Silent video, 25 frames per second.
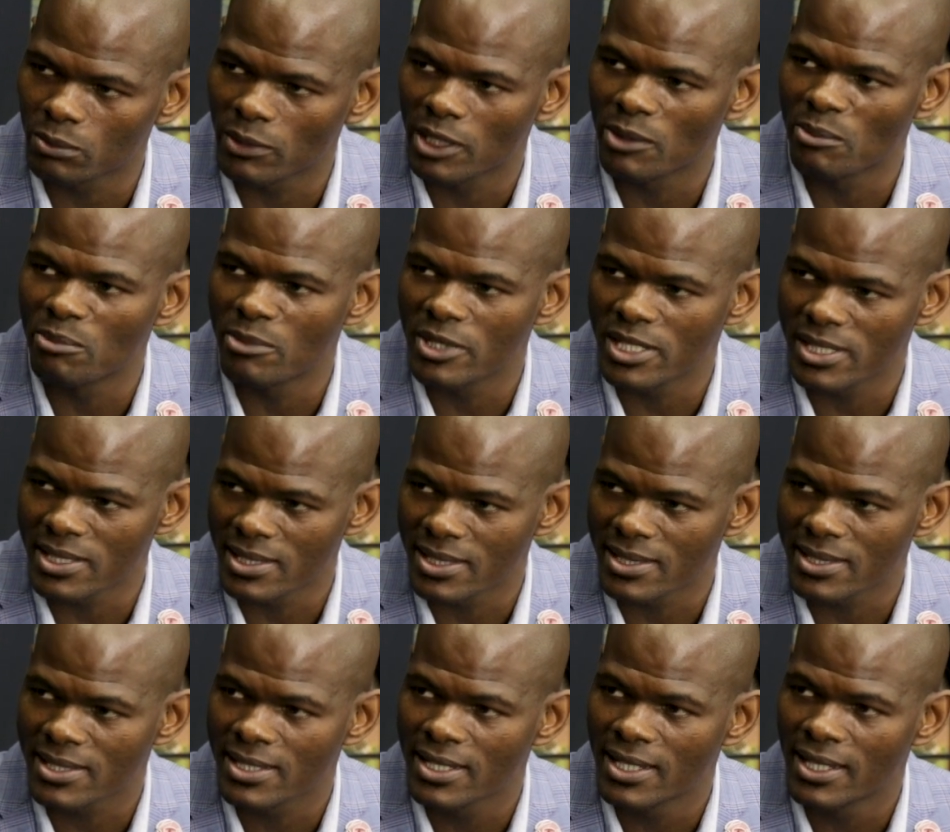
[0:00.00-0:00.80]
my
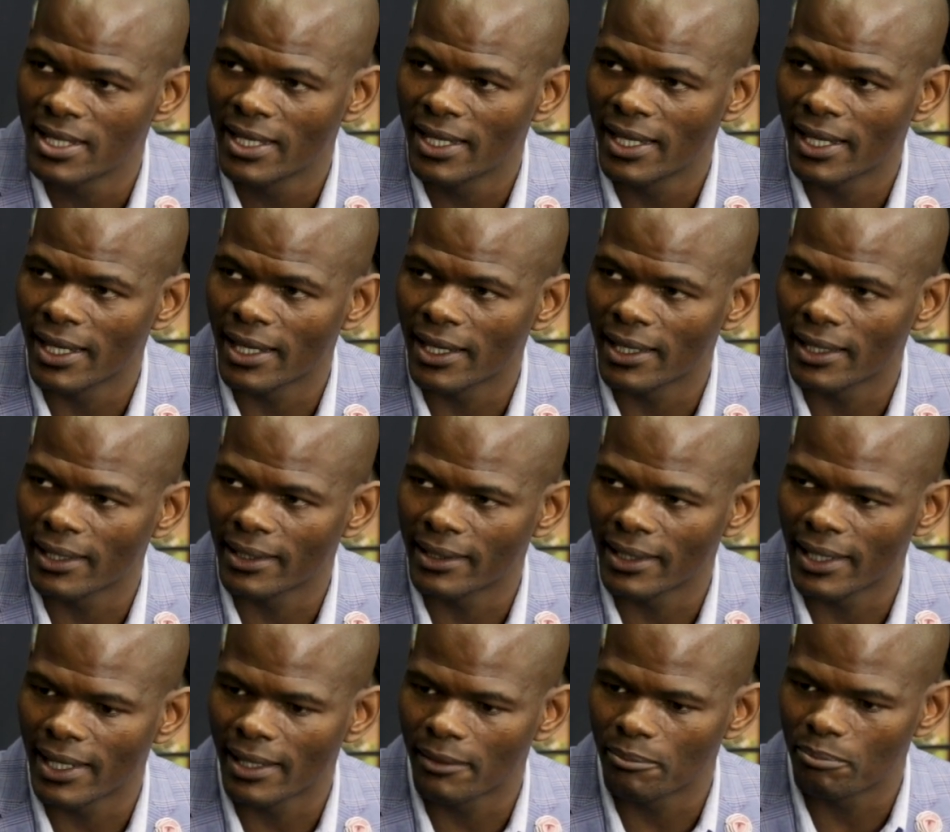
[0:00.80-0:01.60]
business.
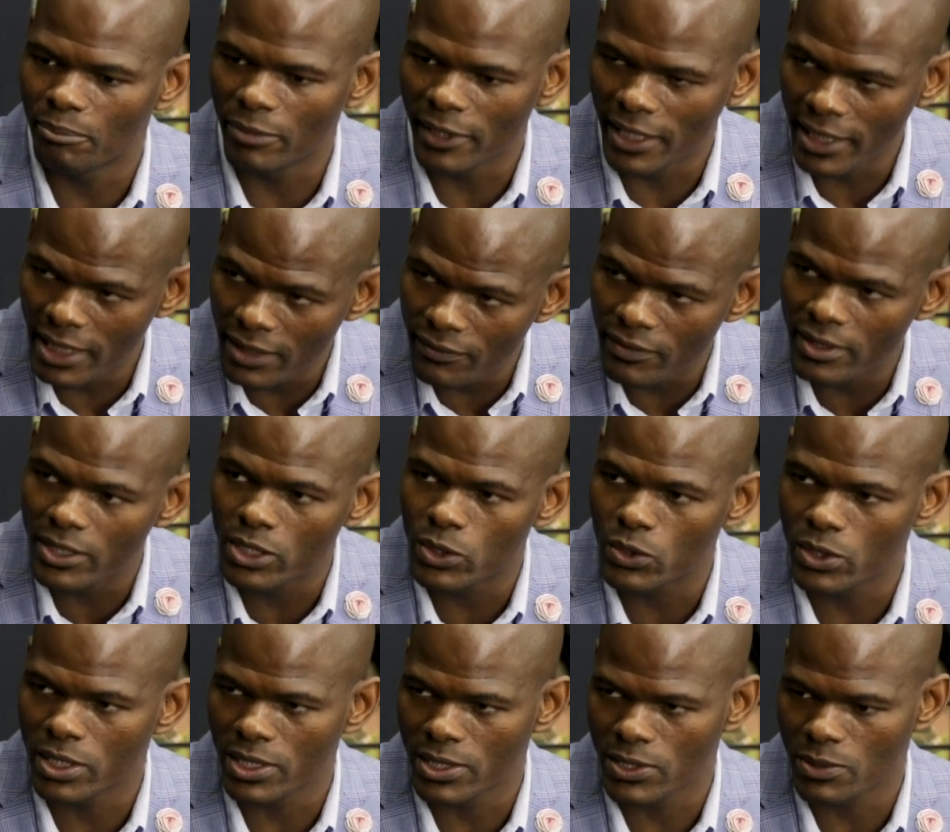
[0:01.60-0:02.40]
I believe
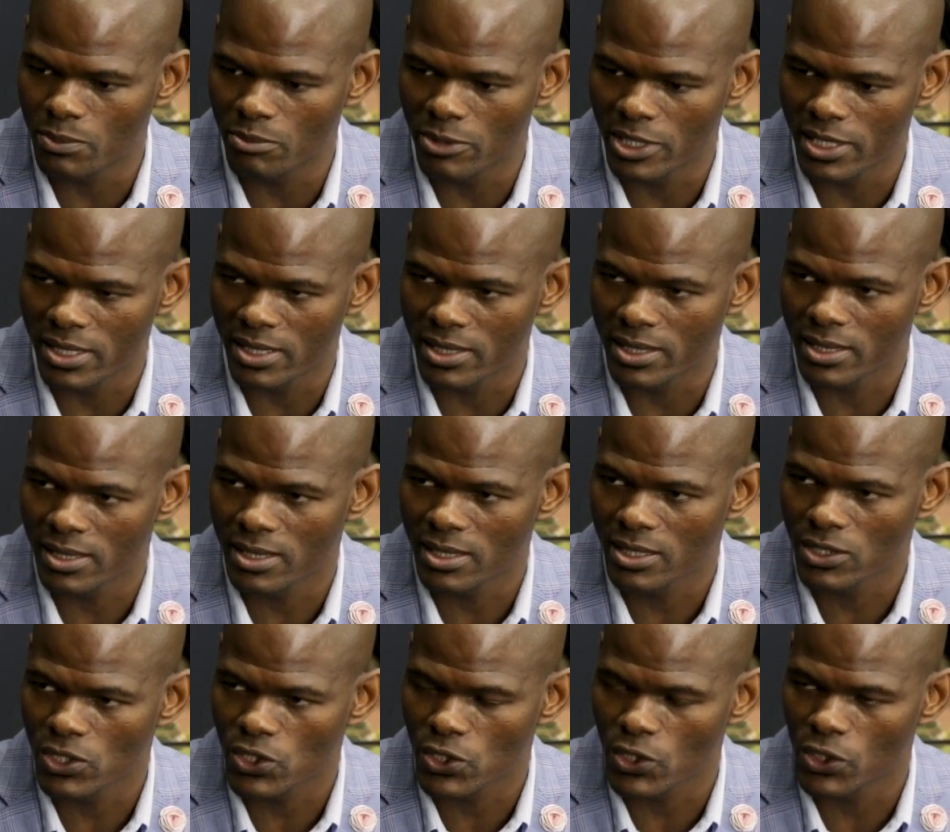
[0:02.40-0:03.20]
into this
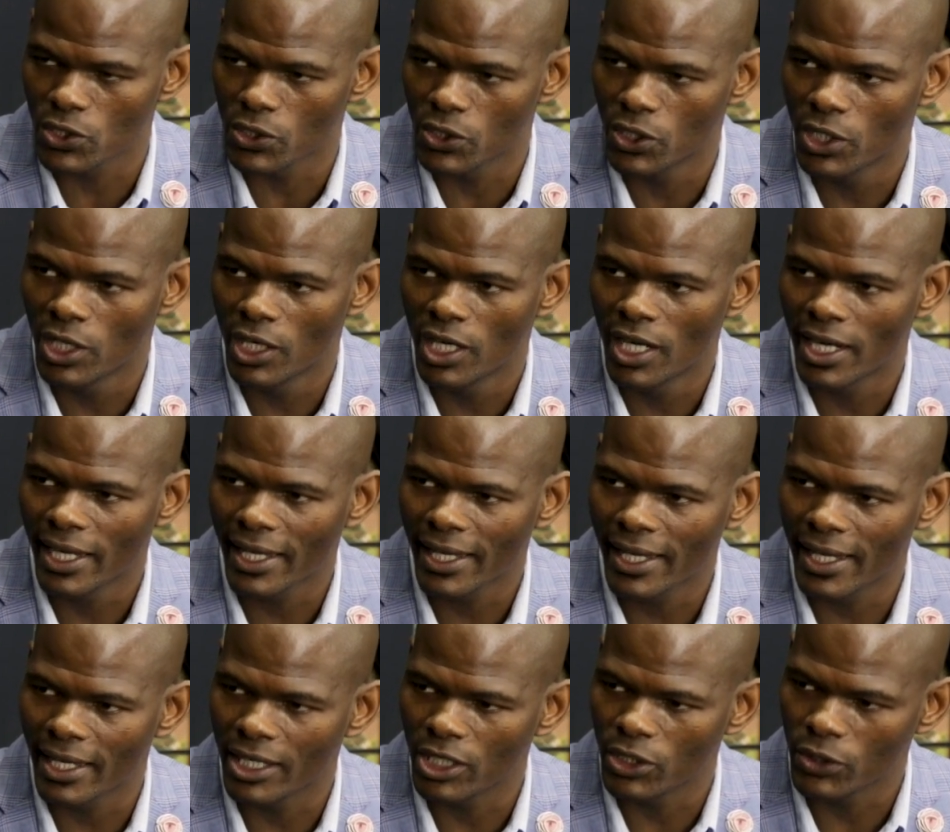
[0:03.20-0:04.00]
business, so
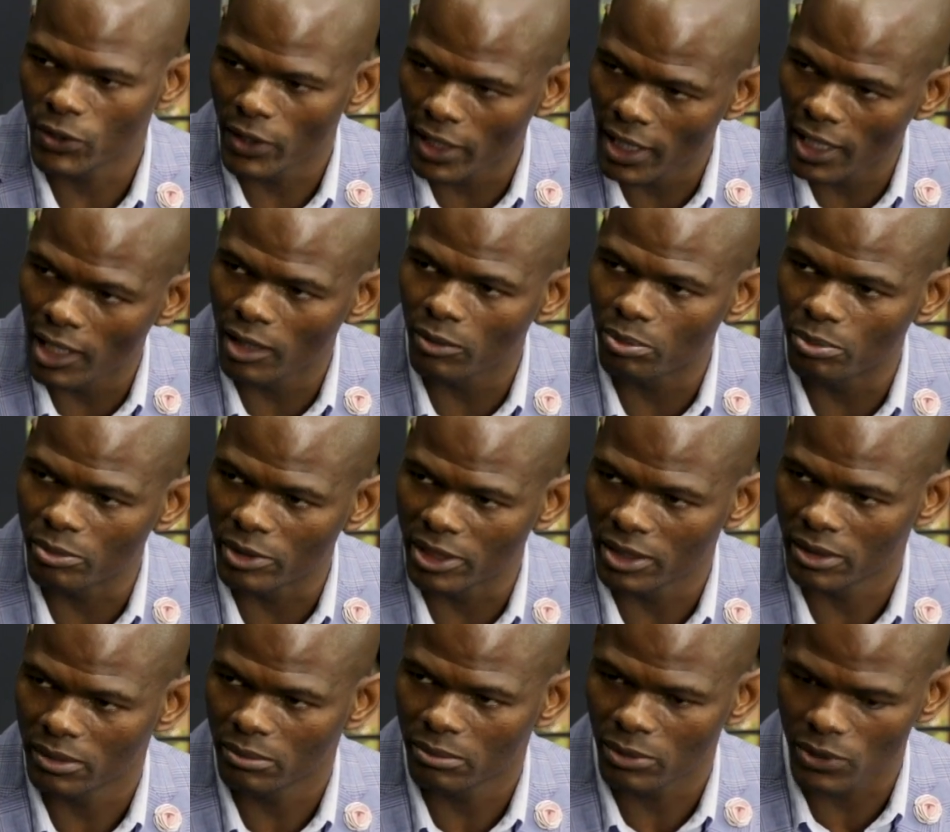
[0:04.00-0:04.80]
can you help me?